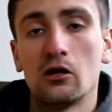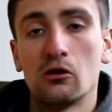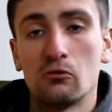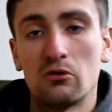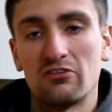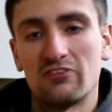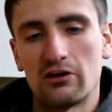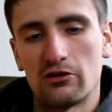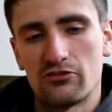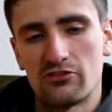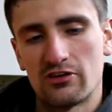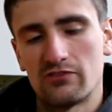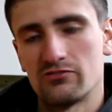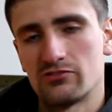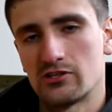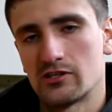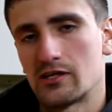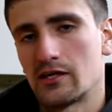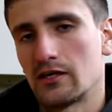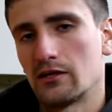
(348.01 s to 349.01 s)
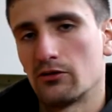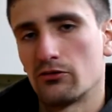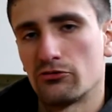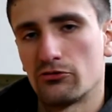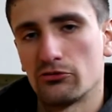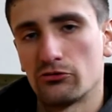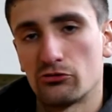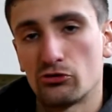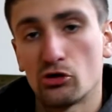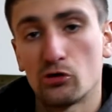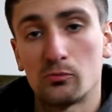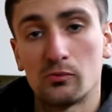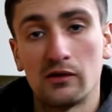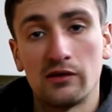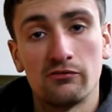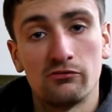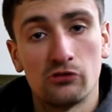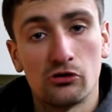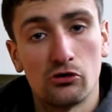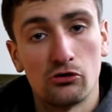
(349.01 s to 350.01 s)
With our 70 kilos on top,
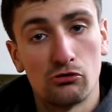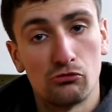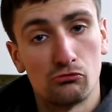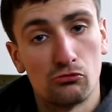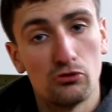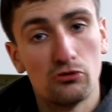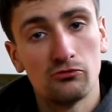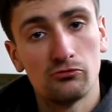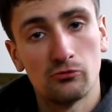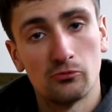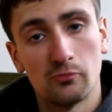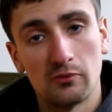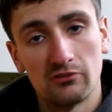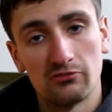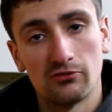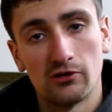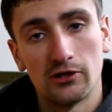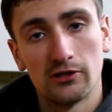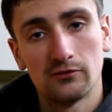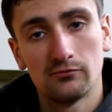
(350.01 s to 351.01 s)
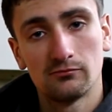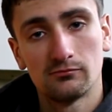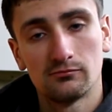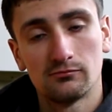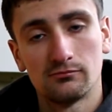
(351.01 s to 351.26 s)
even though the roof would be fine,